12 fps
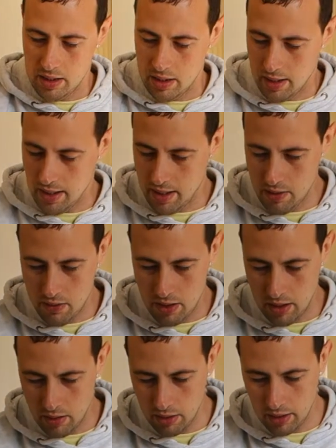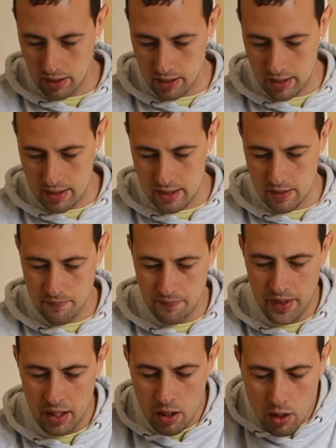now. Okay, let's
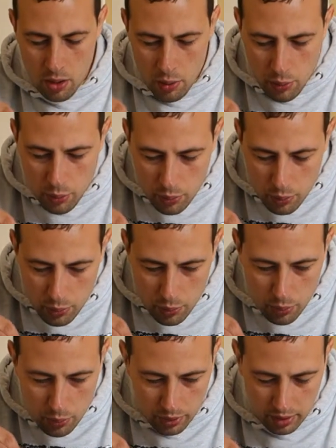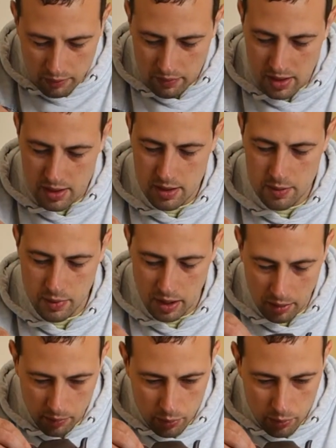give this a smell.